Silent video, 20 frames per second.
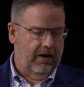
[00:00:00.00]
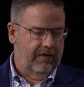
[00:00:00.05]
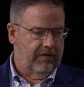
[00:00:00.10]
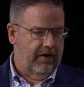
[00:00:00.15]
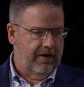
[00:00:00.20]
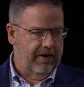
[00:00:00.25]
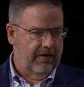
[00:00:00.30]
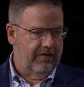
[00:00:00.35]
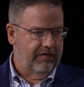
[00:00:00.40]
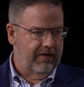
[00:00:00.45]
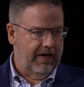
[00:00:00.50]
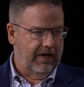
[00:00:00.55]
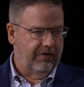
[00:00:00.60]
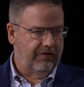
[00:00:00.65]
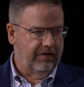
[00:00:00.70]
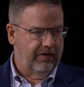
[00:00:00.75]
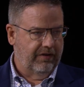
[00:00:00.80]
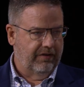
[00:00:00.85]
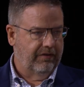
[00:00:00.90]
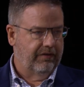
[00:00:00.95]
of our
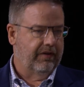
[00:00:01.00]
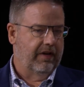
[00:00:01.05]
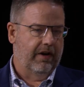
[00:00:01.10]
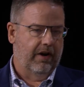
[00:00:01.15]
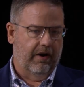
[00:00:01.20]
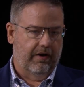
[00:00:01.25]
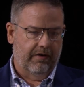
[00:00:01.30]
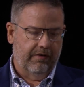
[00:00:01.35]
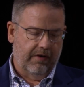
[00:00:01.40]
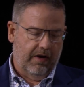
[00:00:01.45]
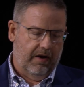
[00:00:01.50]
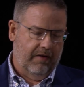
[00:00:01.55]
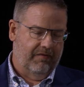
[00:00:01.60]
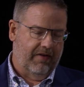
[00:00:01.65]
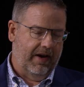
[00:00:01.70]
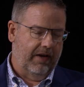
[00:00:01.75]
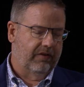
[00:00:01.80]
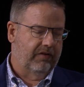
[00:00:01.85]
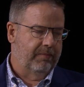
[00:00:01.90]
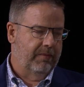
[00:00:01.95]
innovations and our
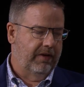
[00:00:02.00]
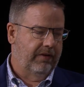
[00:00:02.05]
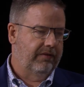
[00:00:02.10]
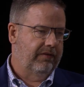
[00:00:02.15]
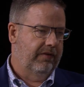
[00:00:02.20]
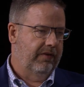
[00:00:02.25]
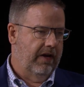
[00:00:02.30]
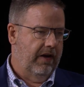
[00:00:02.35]
advancements